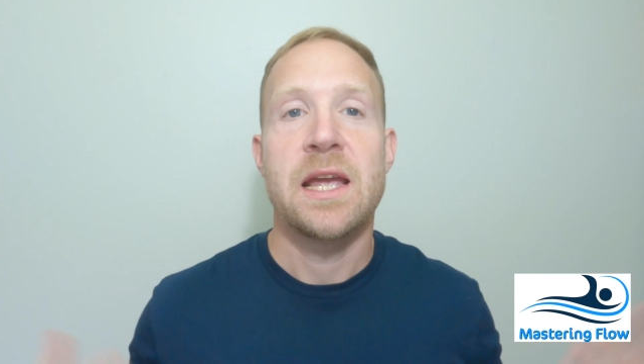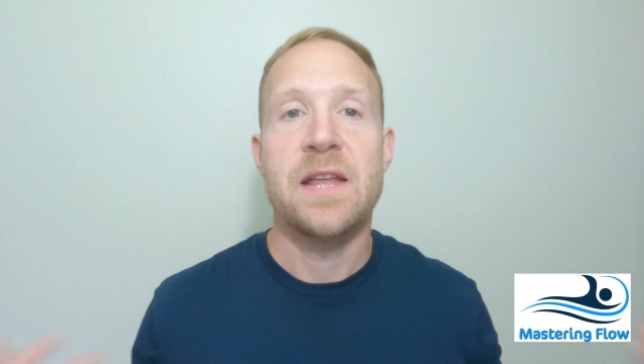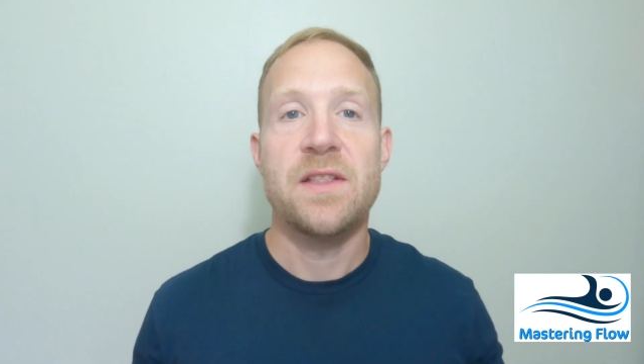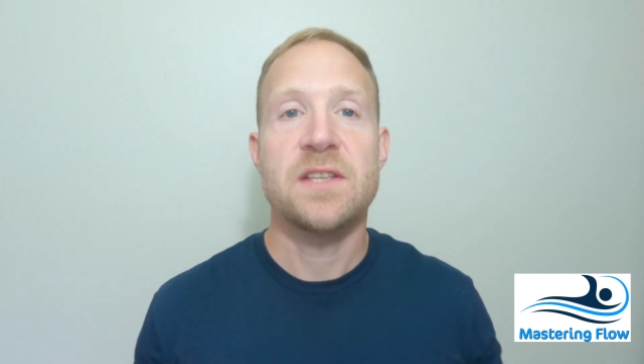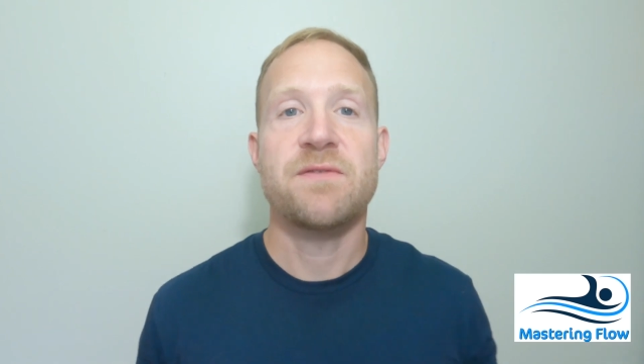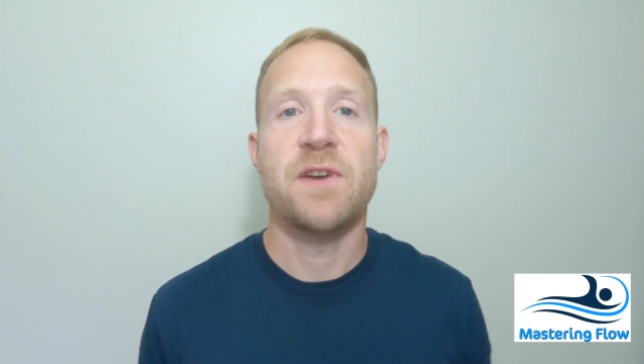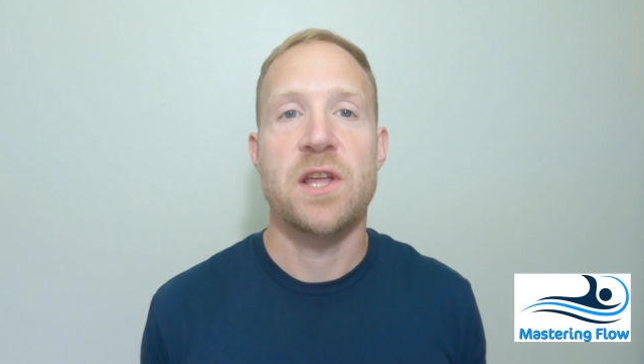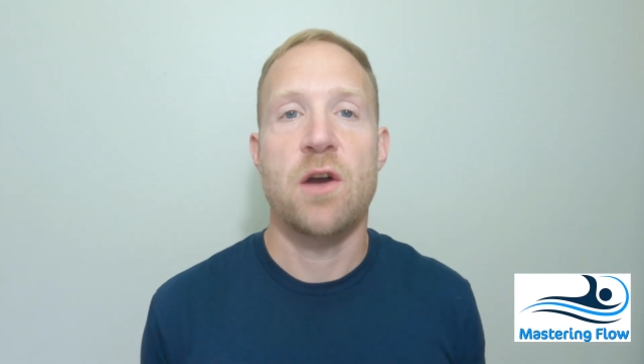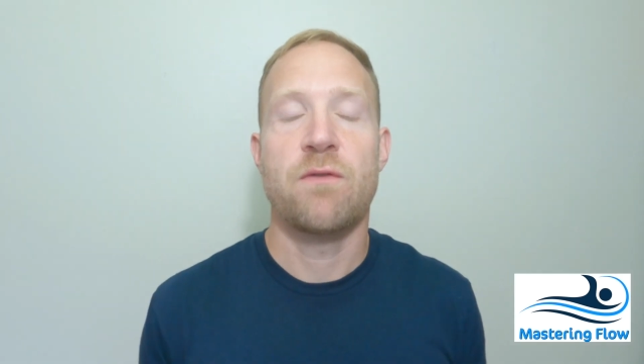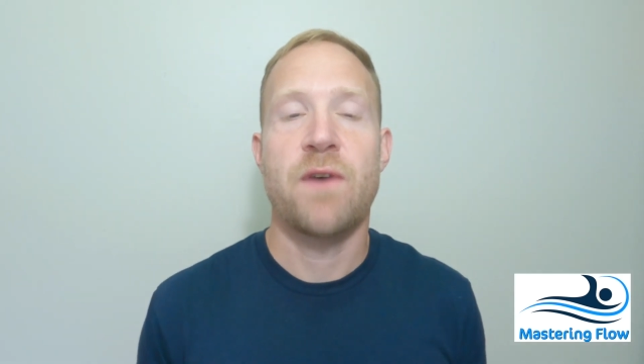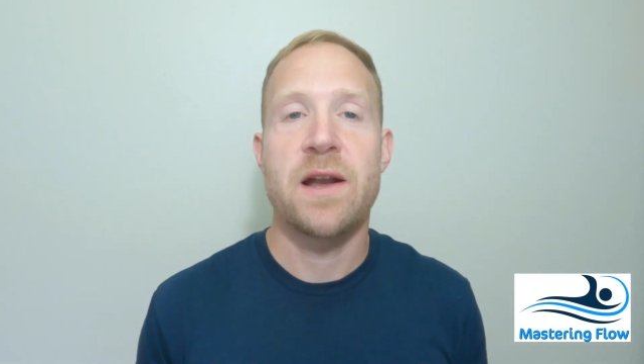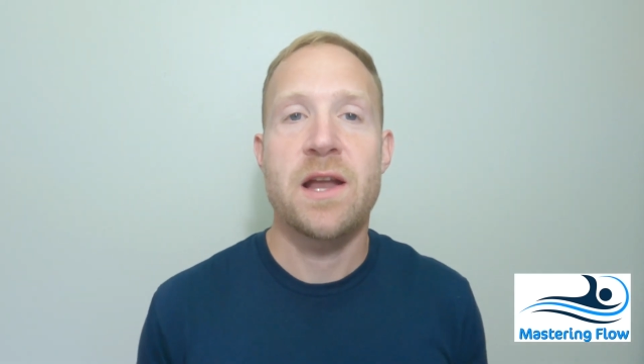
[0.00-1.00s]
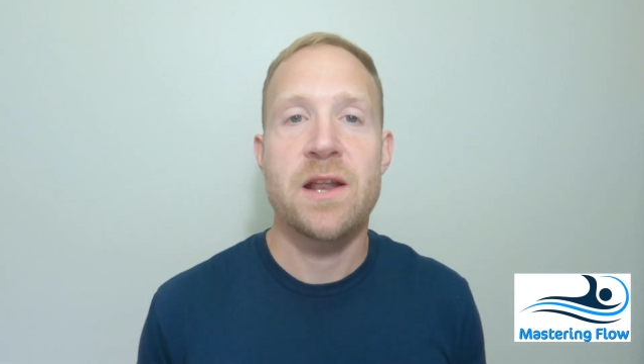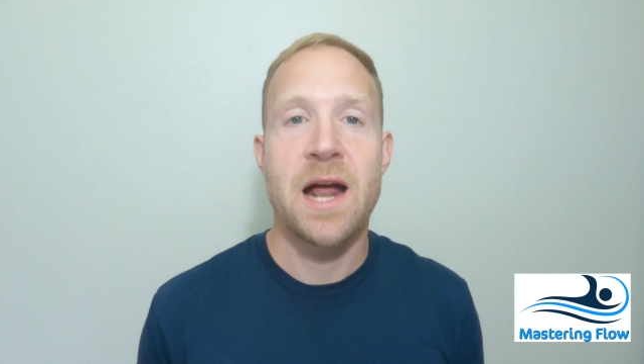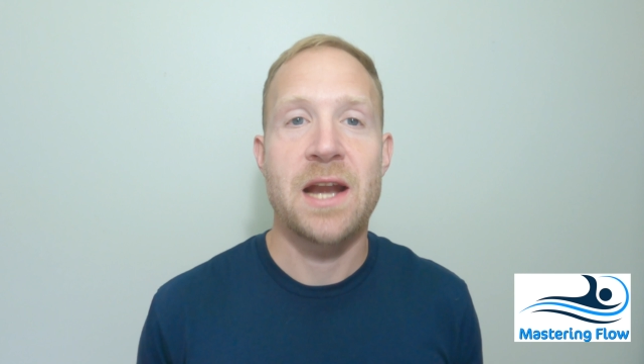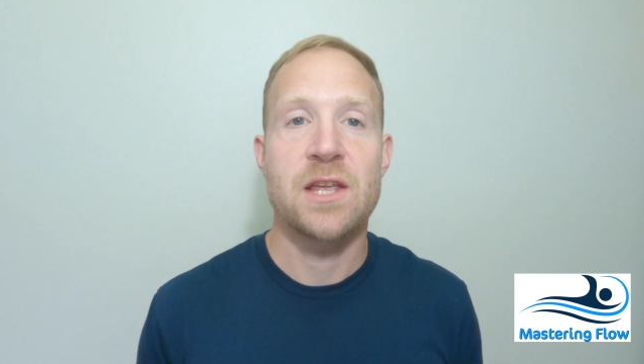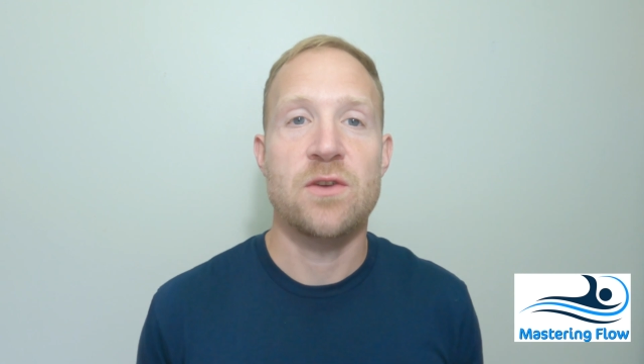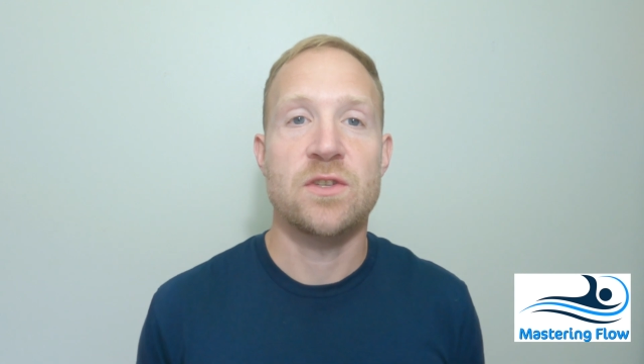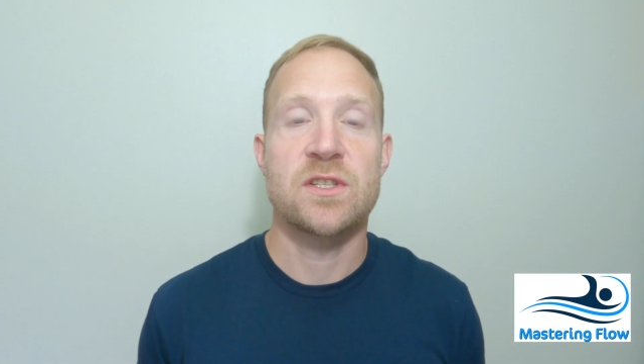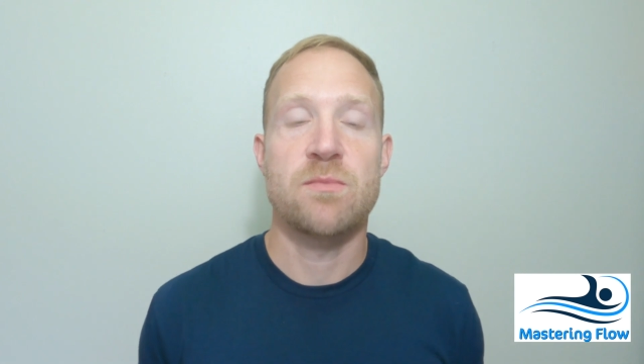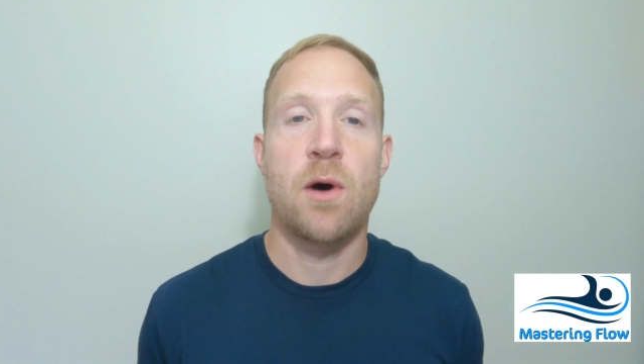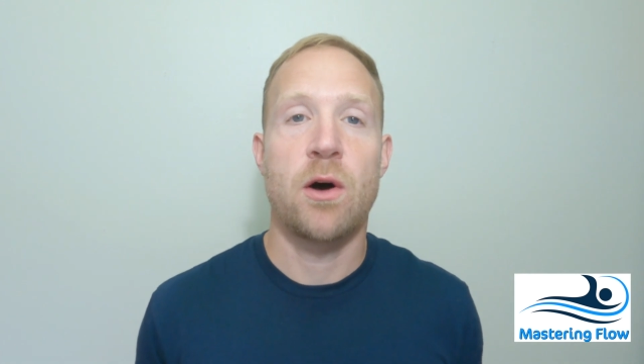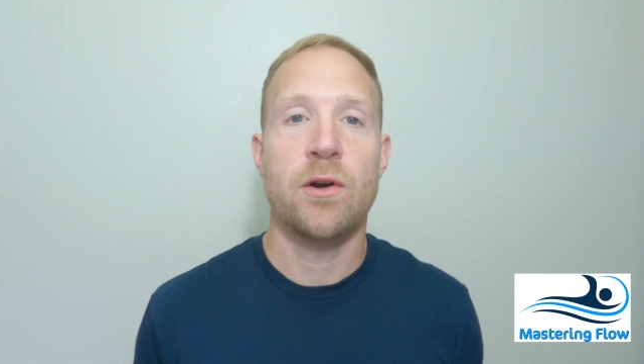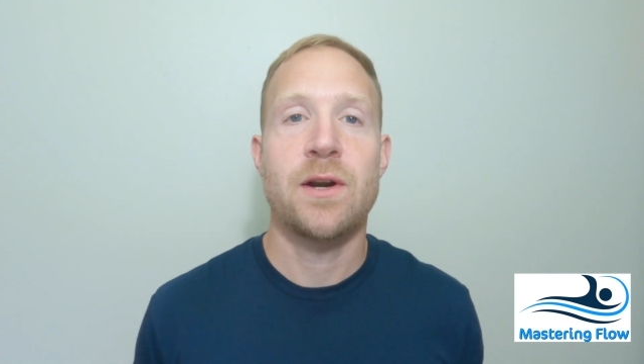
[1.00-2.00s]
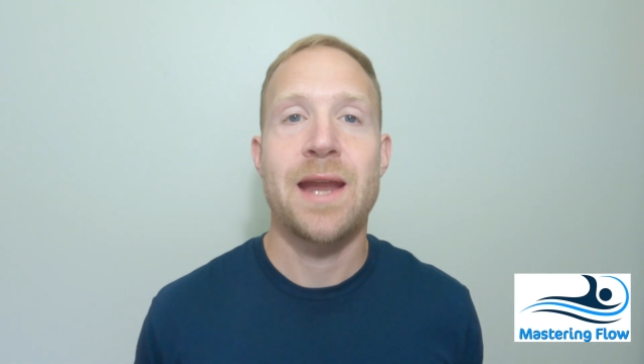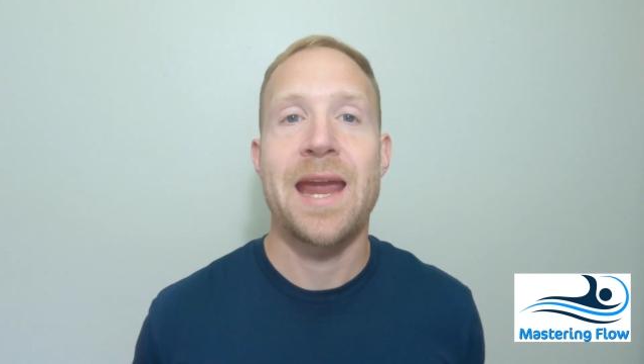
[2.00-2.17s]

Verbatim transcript: In this video, find out how to use smaller